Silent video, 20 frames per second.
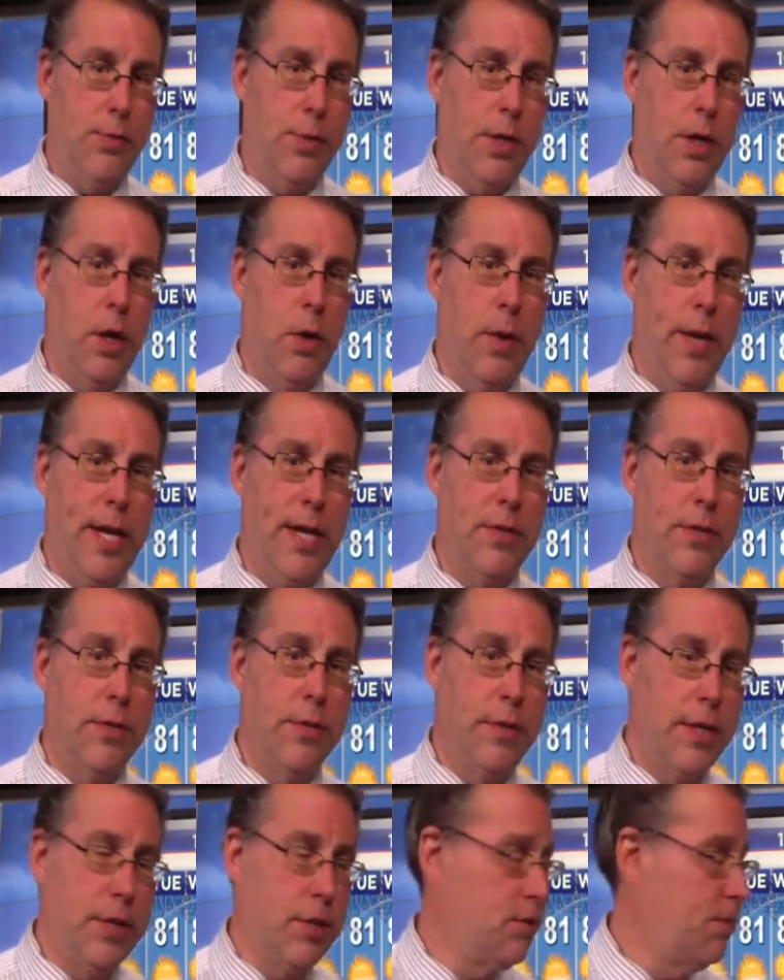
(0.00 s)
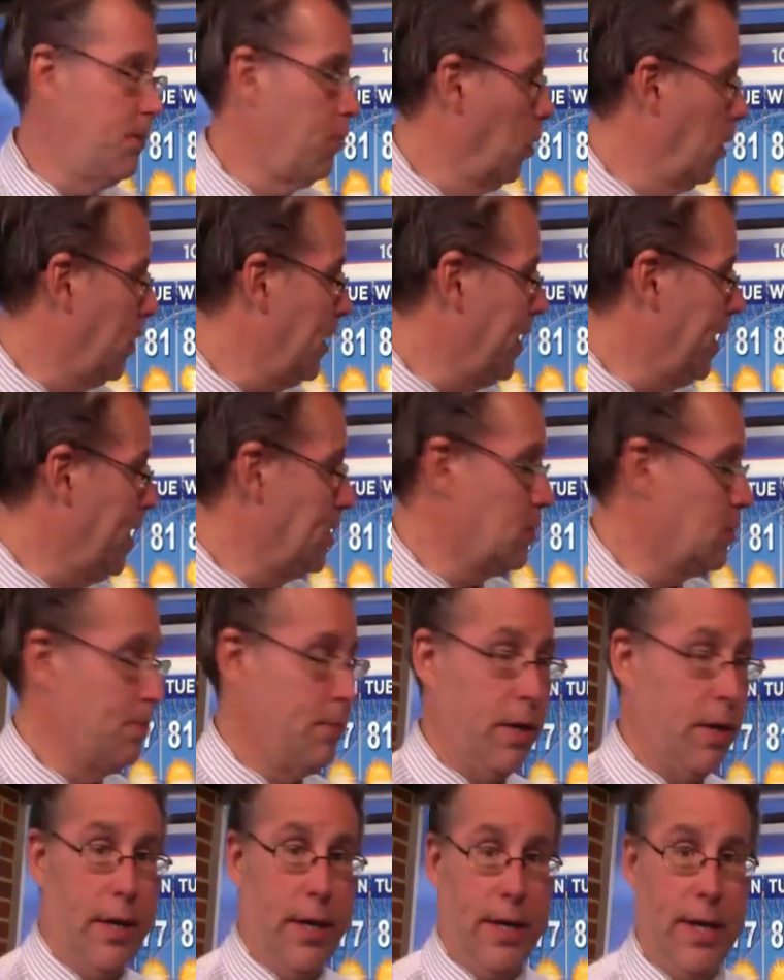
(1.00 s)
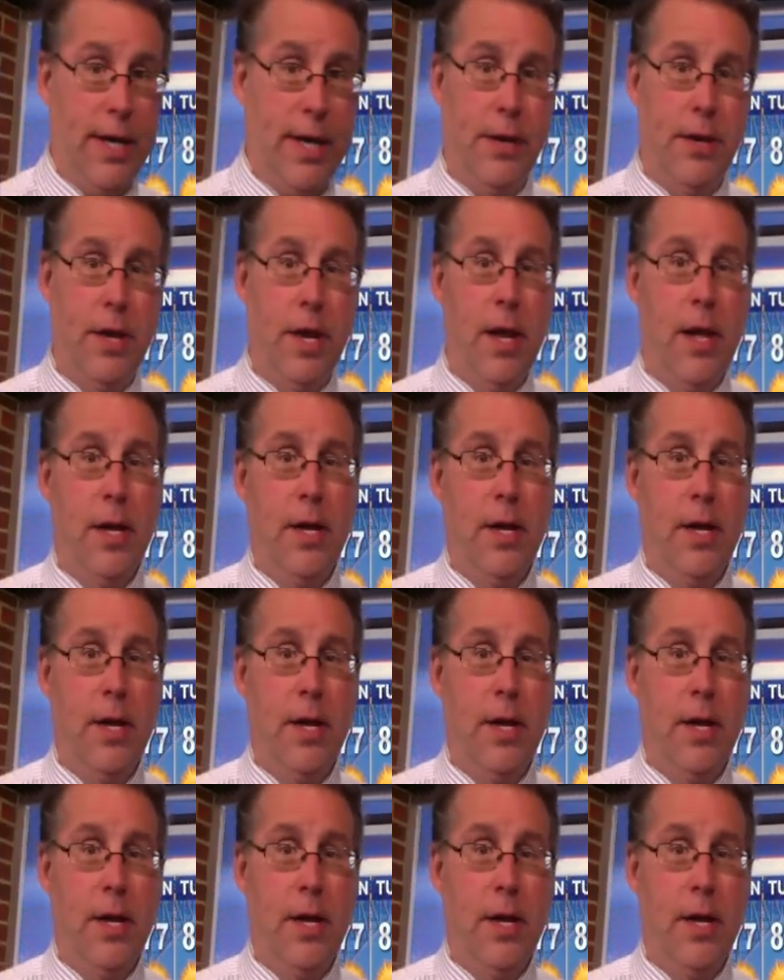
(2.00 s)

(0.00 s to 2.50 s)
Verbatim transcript: we go into this forecast, but again,